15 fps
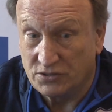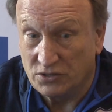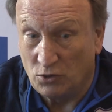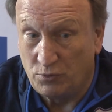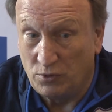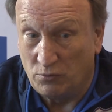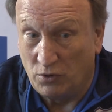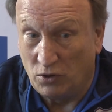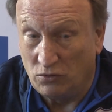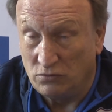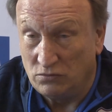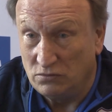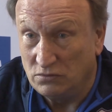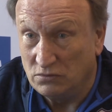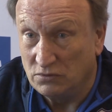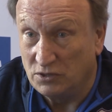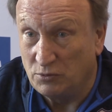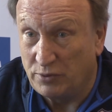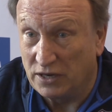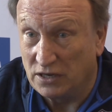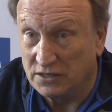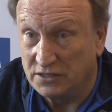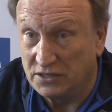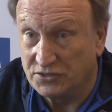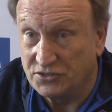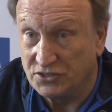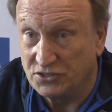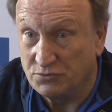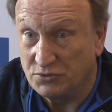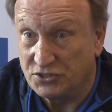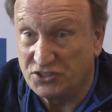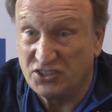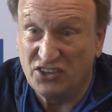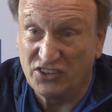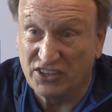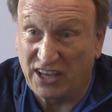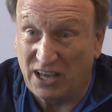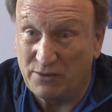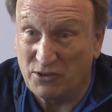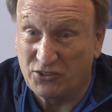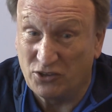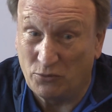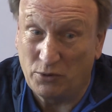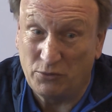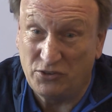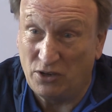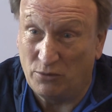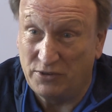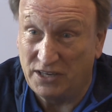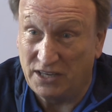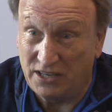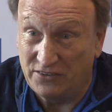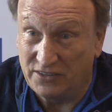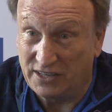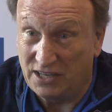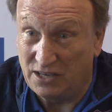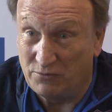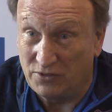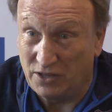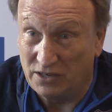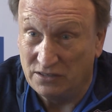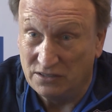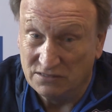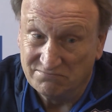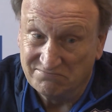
up at Bolton with the penalty decision, which turned the game. I thought we were dominating the game then.